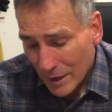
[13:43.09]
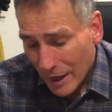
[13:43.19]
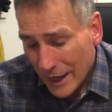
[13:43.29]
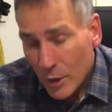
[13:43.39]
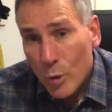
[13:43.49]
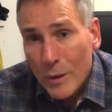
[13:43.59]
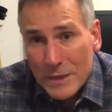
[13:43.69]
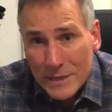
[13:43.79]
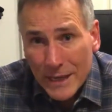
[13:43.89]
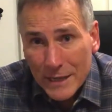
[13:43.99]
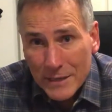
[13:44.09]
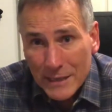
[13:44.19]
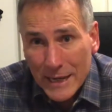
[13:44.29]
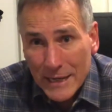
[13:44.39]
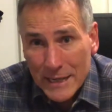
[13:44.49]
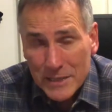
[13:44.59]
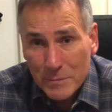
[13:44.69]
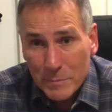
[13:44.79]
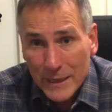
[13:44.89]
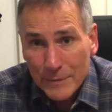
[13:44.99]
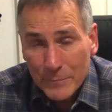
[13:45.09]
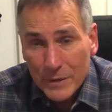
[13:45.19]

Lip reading: I always take a delayed SMB.